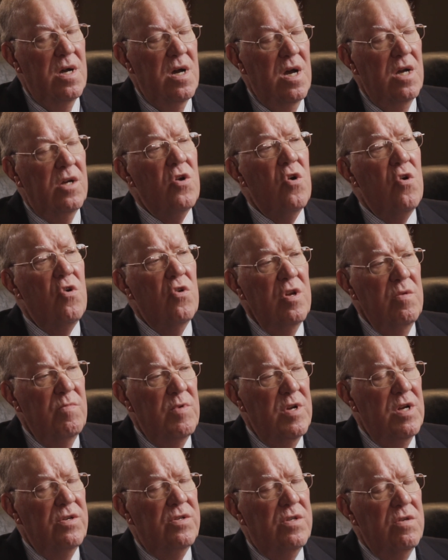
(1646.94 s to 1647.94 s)
I called
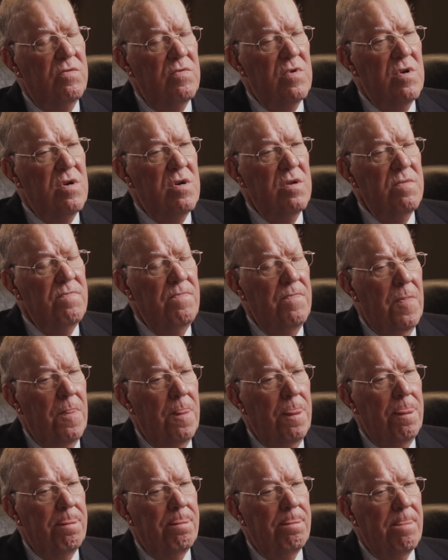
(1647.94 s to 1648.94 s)
him, and I said, Ron,
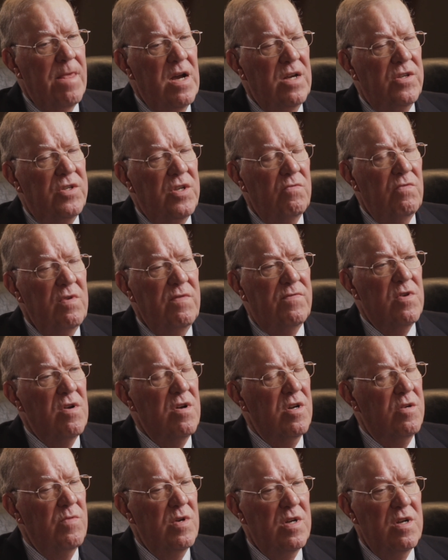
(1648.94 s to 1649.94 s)
I said, we've
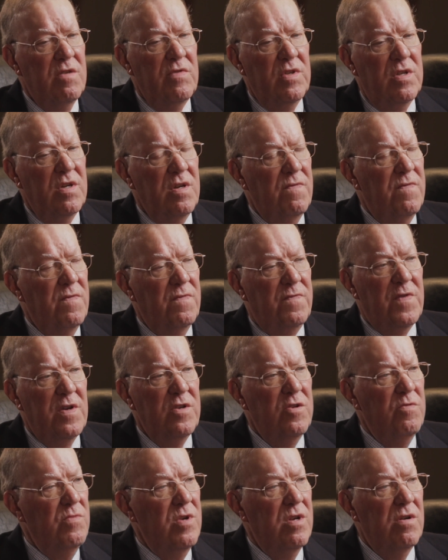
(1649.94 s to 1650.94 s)
talked about everything from
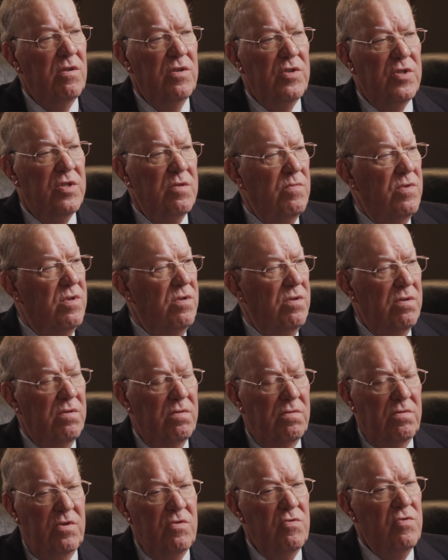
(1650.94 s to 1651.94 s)
fundamentalism
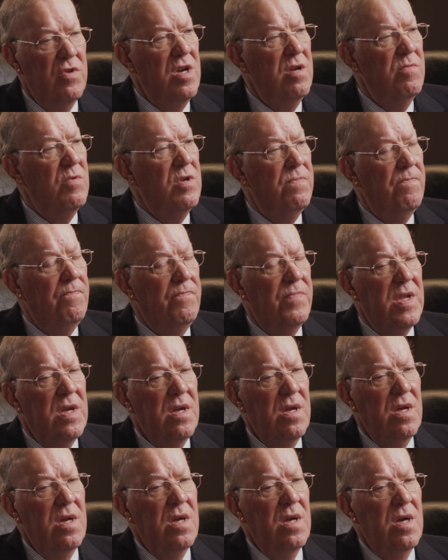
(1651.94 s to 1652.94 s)
to you name it.
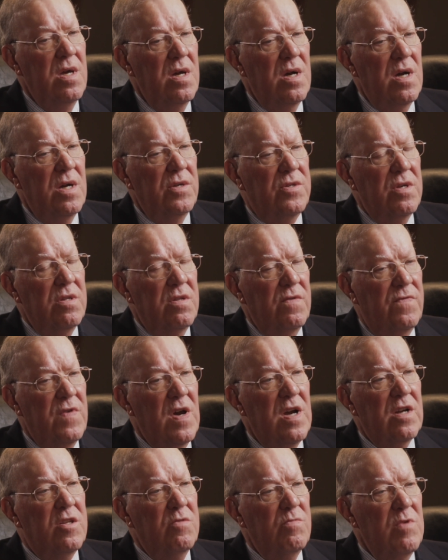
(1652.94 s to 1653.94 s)
I said, the
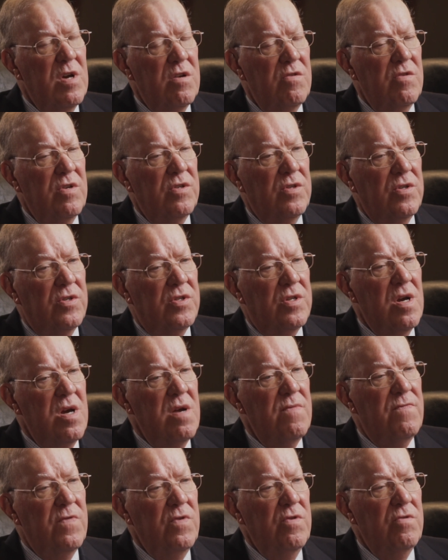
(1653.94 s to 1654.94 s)
fact of the matter is it's
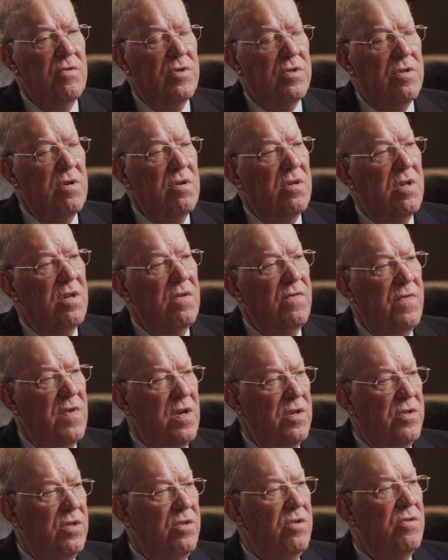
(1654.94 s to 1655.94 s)
time for you to start
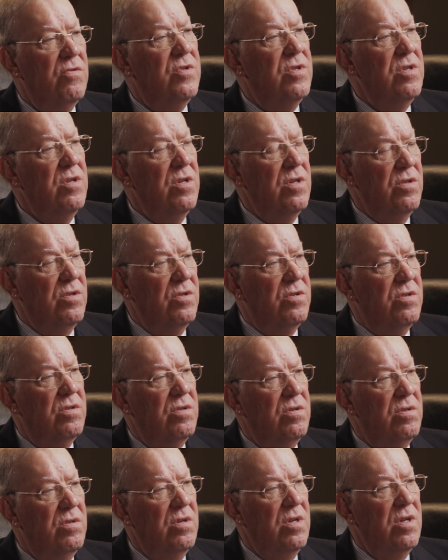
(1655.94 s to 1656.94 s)
confessing your
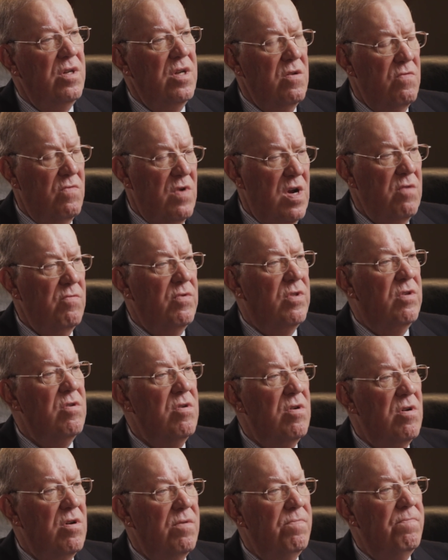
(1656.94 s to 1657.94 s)
sins and get right with
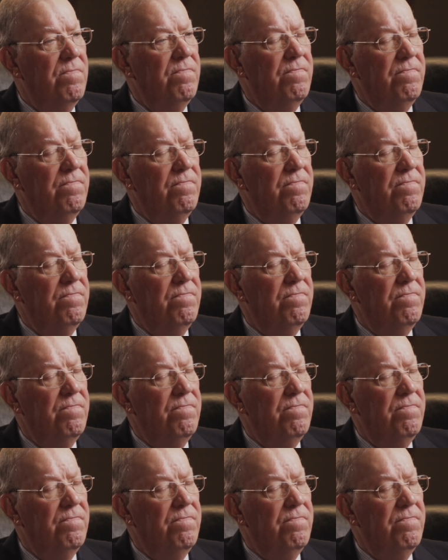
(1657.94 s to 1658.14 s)
God.